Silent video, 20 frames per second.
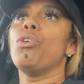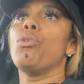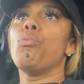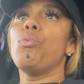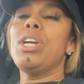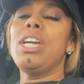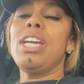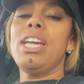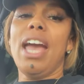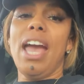
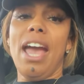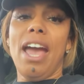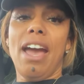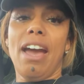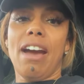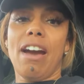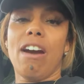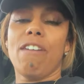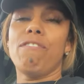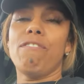We
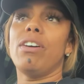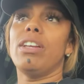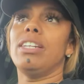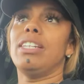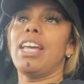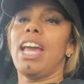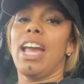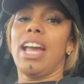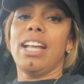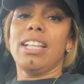have
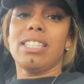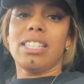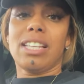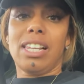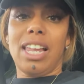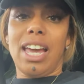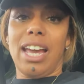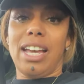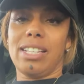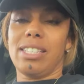dance
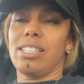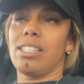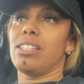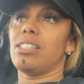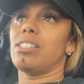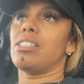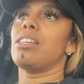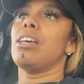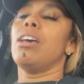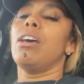
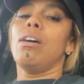classes,